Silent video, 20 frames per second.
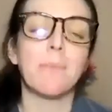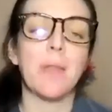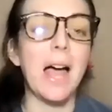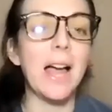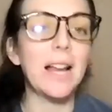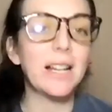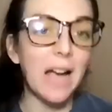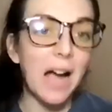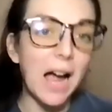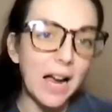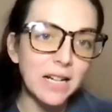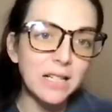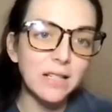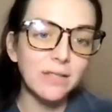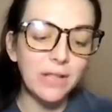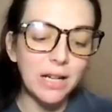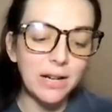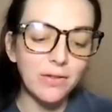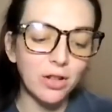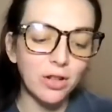I kind
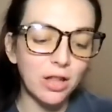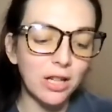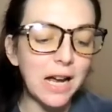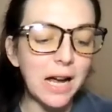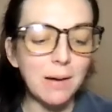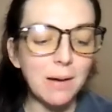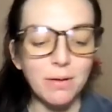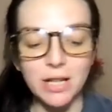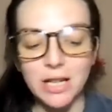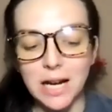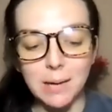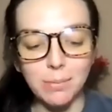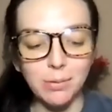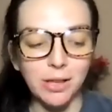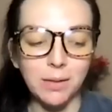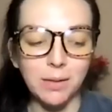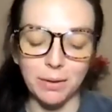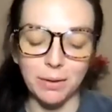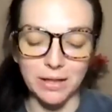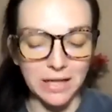of gave her the, not, the
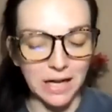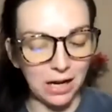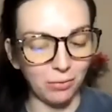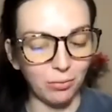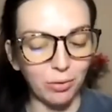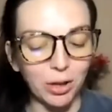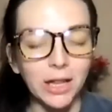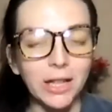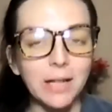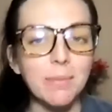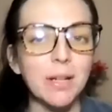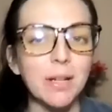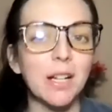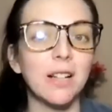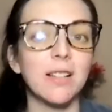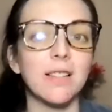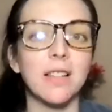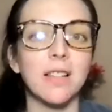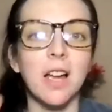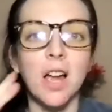option, but not really
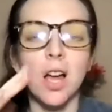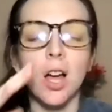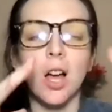because